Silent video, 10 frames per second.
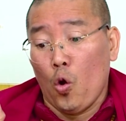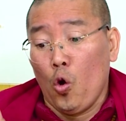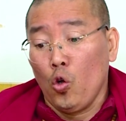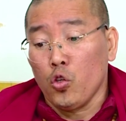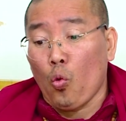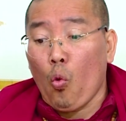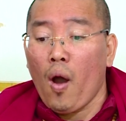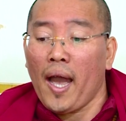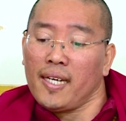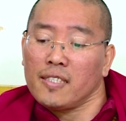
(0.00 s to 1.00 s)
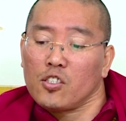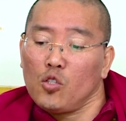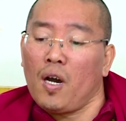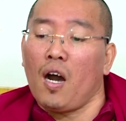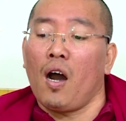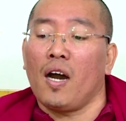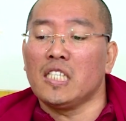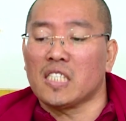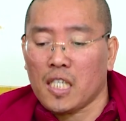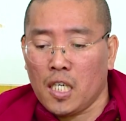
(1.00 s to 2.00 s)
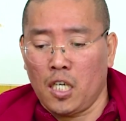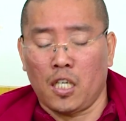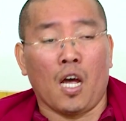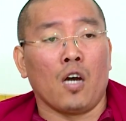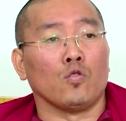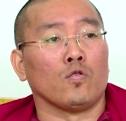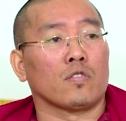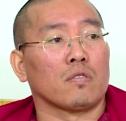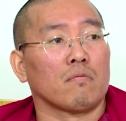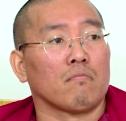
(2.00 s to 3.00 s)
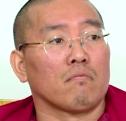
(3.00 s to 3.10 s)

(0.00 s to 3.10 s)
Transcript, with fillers: all the way until my eyes are closed.